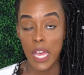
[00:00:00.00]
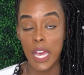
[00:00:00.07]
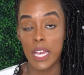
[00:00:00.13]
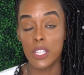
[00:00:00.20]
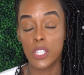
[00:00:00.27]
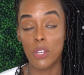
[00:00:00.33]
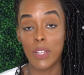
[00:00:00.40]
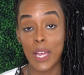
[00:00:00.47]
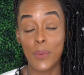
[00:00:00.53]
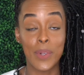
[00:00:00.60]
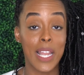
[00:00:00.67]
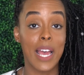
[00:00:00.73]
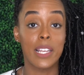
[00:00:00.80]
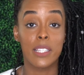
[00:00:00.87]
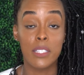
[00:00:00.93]
And so like when
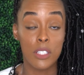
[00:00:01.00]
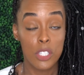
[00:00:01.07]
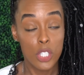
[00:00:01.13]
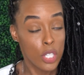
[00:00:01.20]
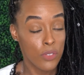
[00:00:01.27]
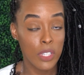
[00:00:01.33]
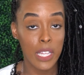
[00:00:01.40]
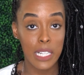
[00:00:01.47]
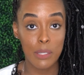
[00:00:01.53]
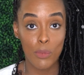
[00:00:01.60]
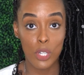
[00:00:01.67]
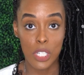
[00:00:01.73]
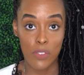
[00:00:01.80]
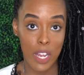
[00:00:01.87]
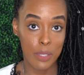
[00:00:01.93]
I generally like to
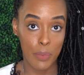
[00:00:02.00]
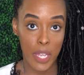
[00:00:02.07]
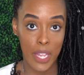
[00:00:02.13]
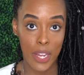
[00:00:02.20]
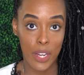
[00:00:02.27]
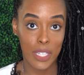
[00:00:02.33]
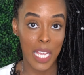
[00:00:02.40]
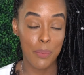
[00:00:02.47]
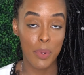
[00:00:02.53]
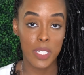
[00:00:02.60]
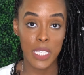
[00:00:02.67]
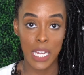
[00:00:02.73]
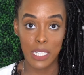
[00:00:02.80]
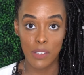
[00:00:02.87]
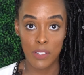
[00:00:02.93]
moisturize my hair in like
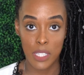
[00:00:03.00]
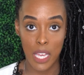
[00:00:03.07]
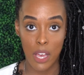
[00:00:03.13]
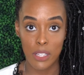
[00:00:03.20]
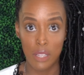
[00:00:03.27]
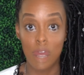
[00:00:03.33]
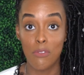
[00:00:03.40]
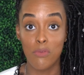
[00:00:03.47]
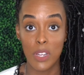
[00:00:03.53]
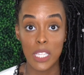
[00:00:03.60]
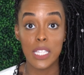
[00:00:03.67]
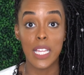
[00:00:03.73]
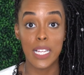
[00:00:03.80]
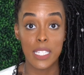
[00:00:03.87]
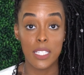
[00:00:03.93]
protective style, I really
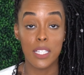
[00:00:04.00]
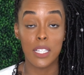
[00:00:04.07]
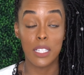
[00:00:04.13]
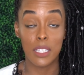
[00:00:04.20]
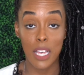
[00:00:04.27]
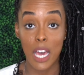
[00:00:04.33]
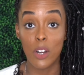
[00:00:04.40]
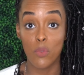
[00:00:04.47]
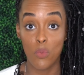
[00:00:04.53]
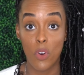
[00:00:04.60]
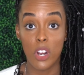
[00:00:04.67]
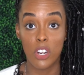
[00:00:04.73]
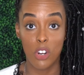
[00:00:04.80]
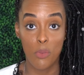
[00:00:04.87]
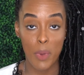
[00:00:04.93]
like to get a lot of
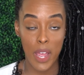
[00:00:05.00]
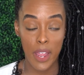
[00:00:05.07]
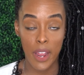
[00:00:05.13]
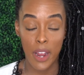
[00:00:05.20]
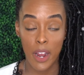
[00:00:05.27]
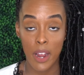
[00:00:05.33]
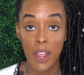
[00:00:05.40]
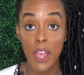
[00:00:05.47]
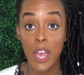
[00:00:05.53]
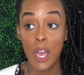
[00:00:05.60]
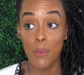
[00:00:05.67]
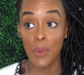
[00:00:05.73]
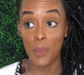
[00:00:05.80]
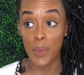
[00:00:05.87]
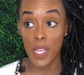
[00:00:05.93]
water on my hair,
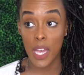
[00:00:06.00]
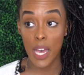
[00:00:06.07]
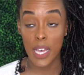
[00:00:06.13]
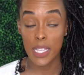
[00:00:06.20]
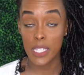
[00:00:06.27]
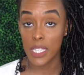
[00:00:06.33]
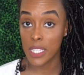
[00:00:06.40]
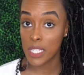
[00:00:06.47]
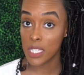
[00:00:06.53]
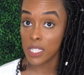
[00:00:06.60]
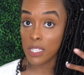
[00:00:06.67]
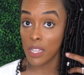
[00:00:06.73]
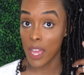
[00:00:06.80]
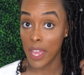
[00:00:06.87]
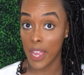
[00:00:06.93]
but because this
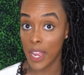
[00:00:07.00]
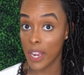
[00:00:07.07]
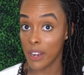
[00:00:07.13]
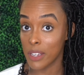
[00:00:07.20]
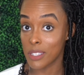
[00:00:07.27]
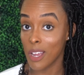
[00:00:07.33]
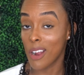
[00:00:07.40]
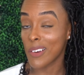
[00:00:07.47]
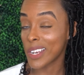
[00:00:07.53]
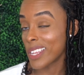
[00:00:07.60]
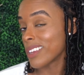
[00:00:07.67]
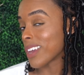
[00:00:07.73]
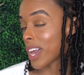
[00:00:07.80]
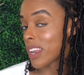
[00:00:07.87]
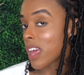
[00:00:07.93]
hair is already
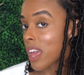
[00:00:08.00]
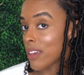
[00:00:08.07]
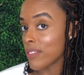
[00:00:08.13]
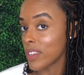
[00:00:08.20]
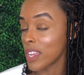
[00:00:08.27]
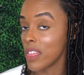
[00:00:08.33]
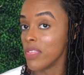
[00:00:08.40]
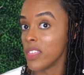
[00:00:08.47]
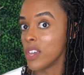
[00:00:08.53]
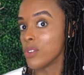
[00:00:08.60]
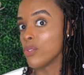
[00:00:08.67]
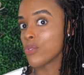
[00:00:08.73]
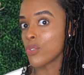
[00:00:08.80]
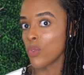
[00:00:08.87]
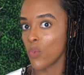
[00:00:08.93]
kind of heavy and then
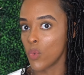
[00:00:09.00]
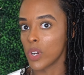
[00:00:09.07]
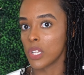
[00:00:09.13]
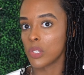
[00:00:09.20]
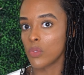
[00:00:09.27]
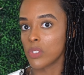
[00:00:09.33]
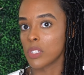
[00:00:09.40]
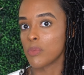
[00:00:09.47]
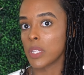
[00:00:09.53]
you throw water into it, it's gonna